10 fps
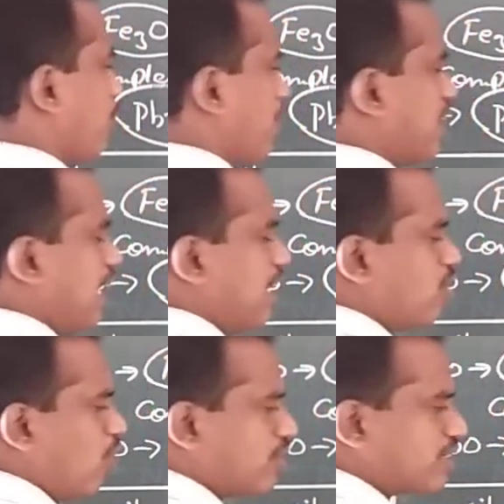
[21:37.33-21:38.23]
Metallic
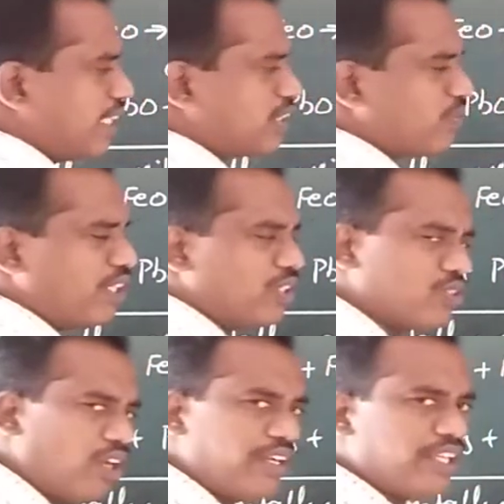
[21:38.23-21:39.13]
oxides when
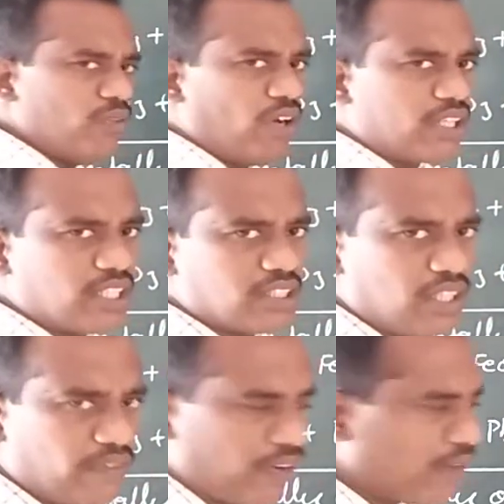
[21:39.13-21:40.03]
dissolved in water, they will
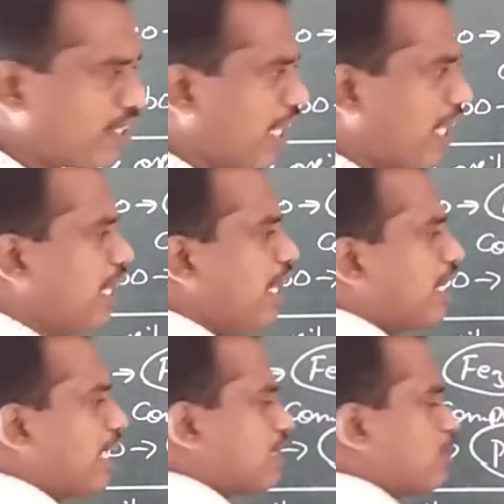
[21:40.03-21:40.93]
form the
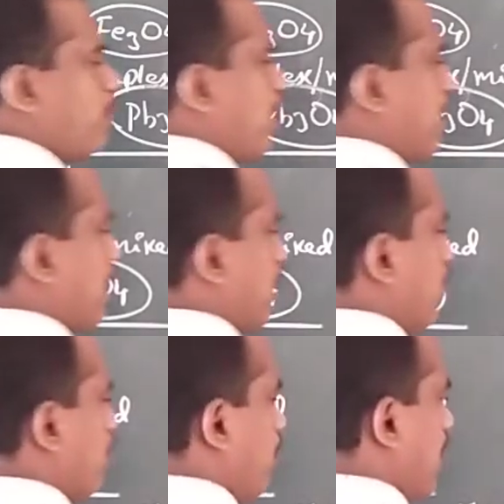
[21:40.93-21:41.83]
corresponding
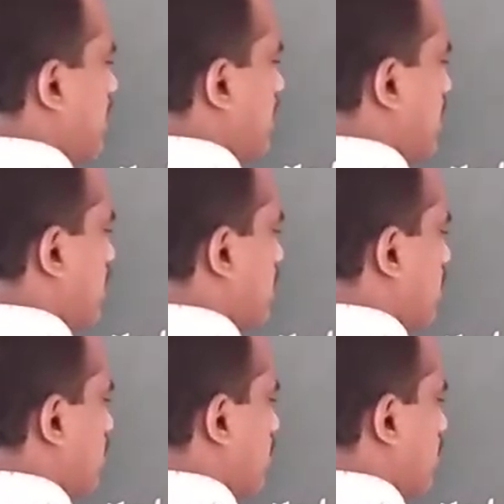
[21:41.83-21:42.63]
bases.